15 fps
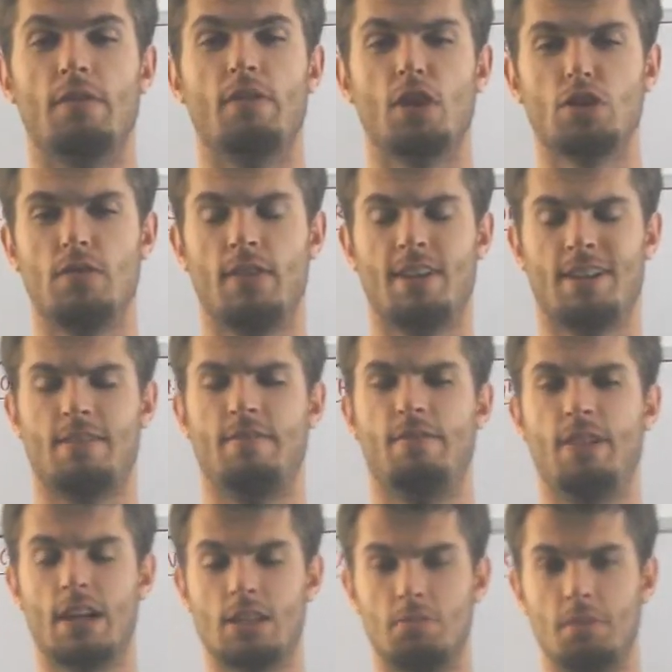functional
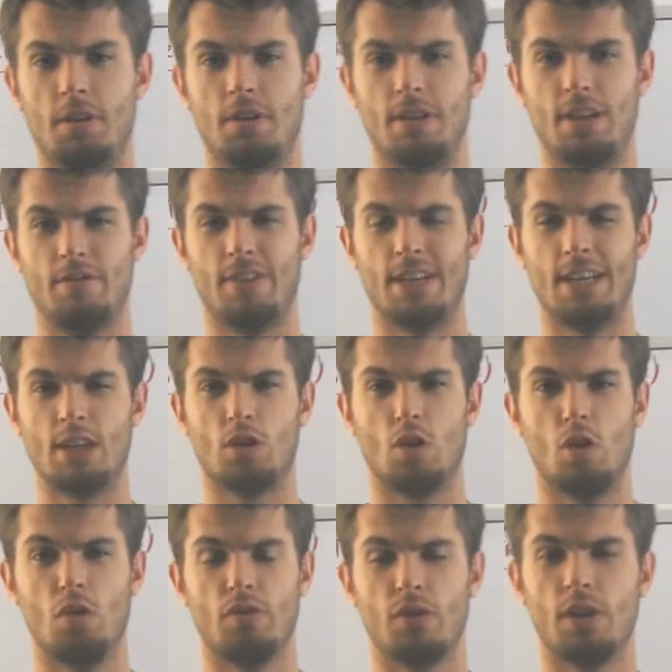flexibility, if I didn't
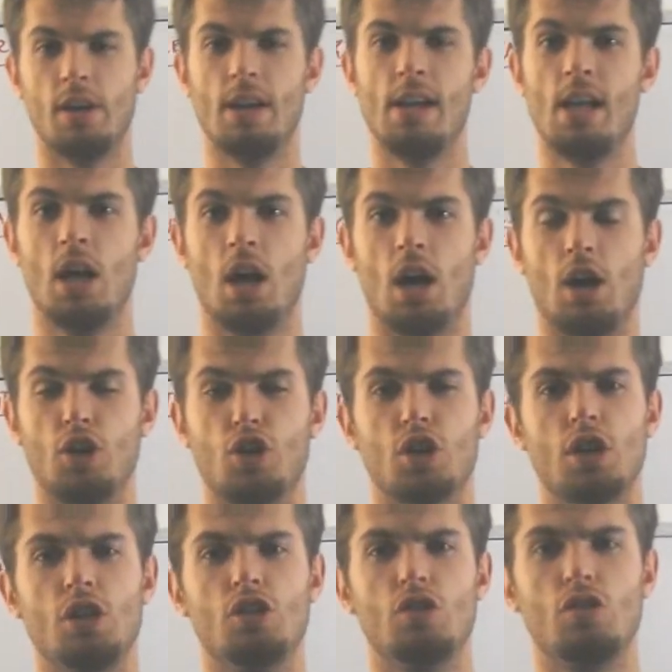go over it, you're
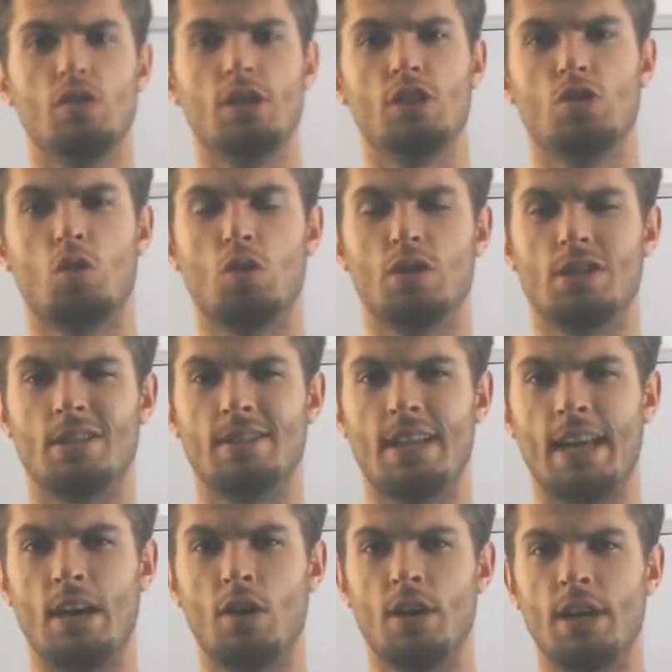going to do this towards the
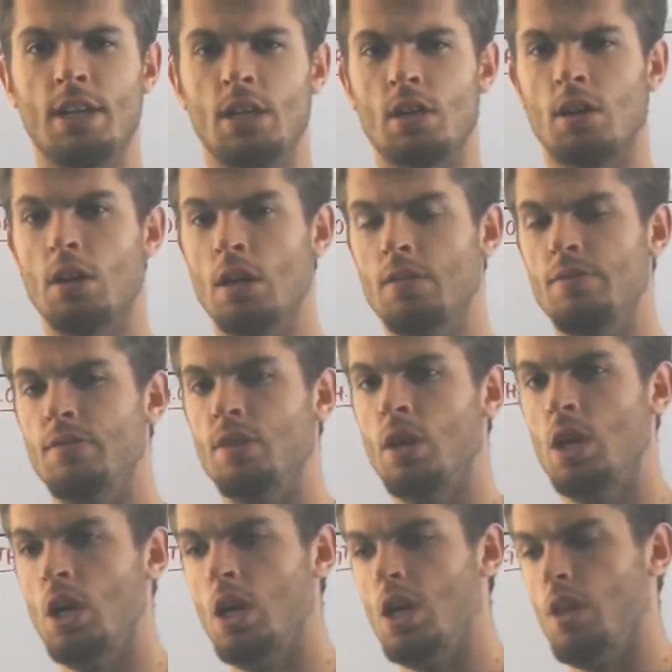tail end of
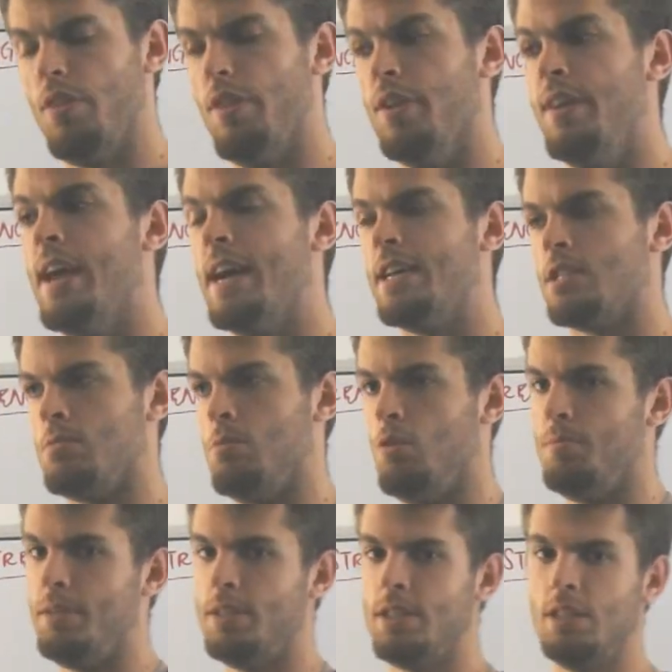the NASM
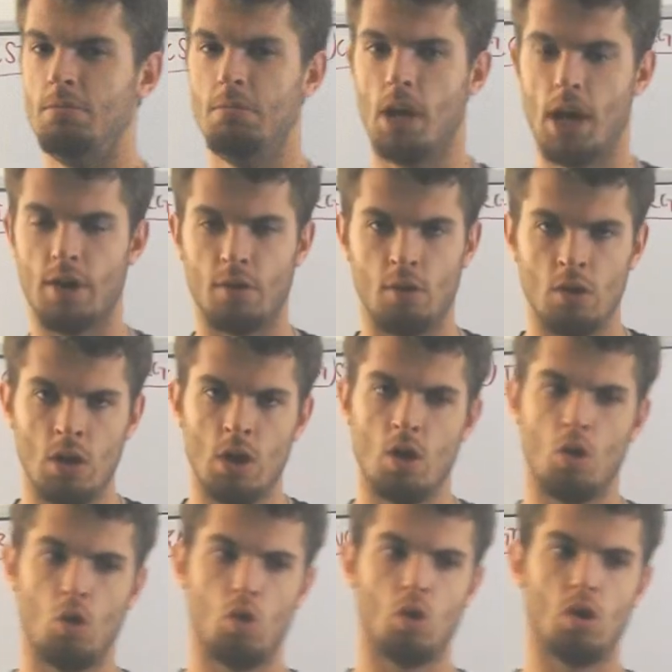OPT model,
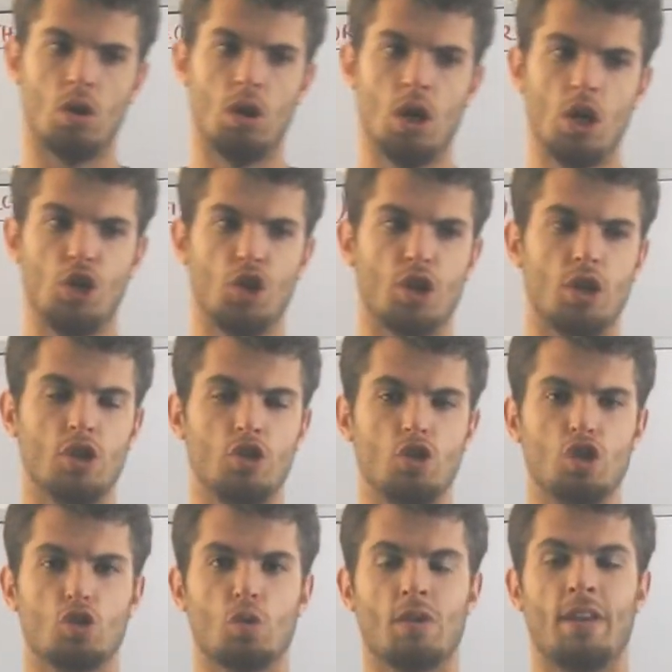or you're going to do
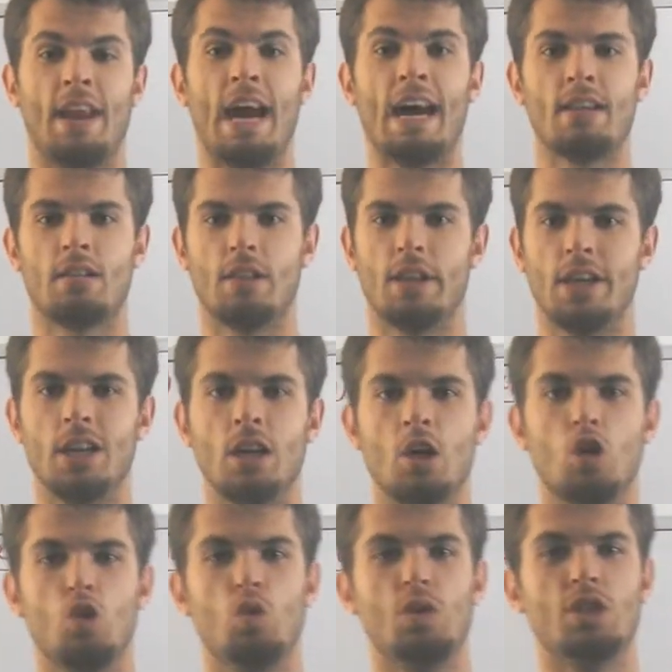this with an athlete
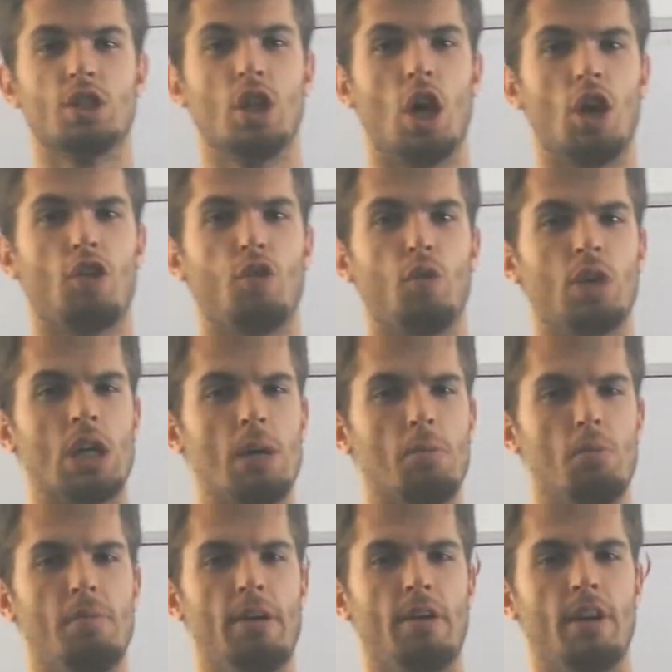who has gone through a couple
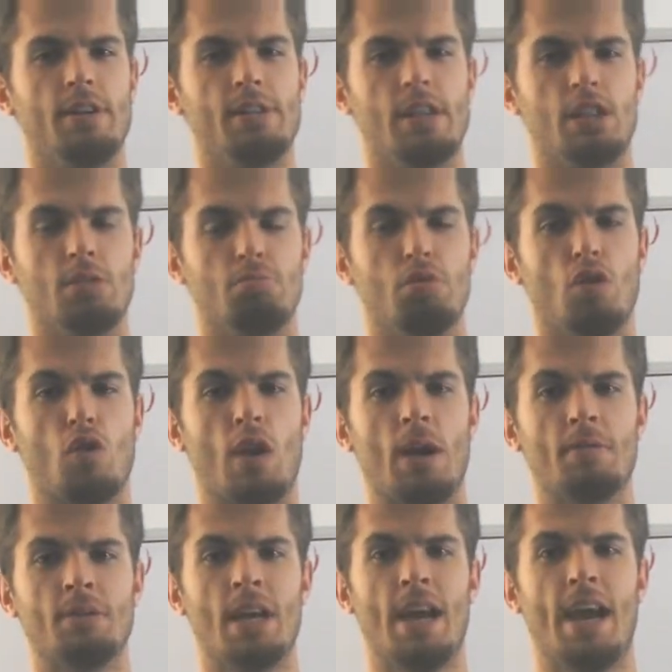periodization
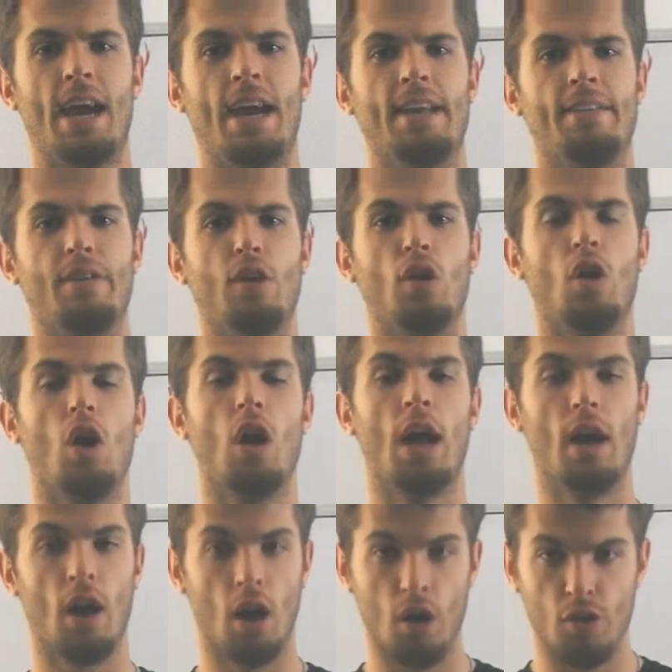programs, and their
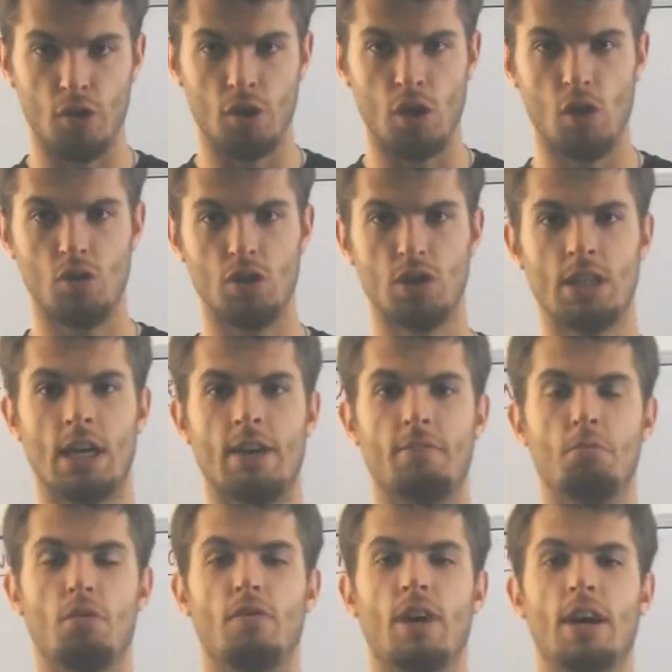other coaches have
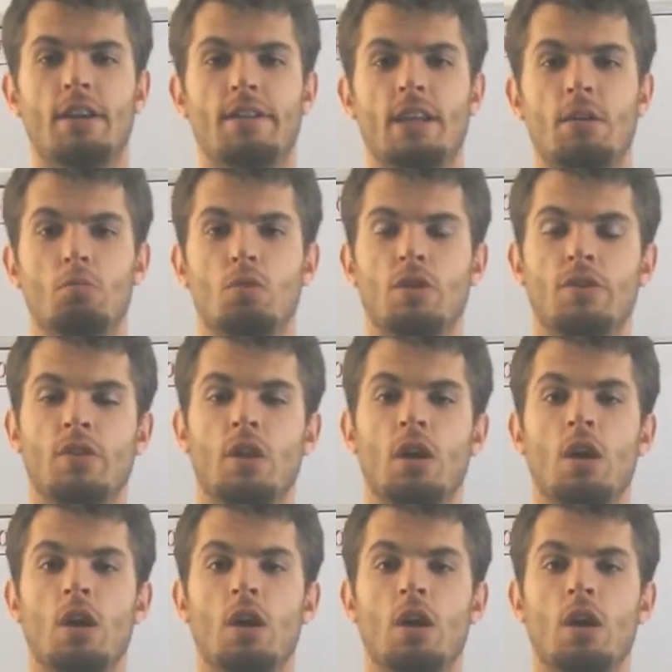provided them with